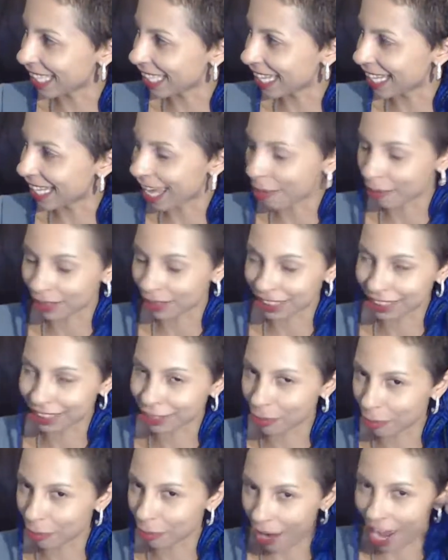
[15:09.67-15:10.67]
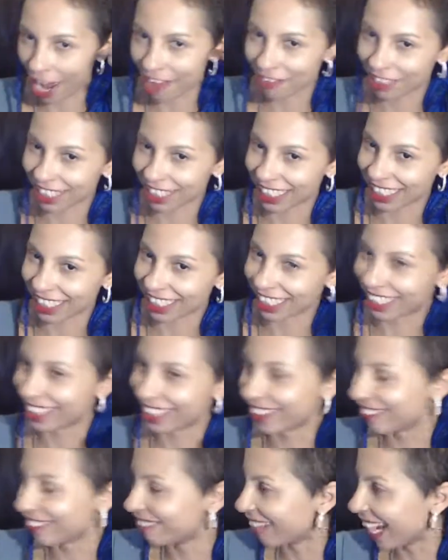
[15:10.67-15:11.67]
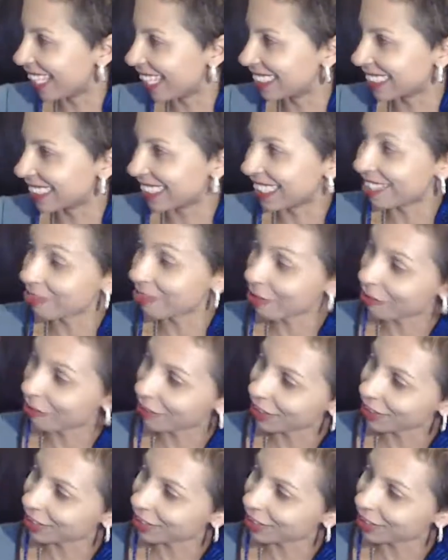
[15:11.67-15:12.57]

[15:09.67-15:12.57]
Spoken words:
that happens so privately in our own minds, and yet we feel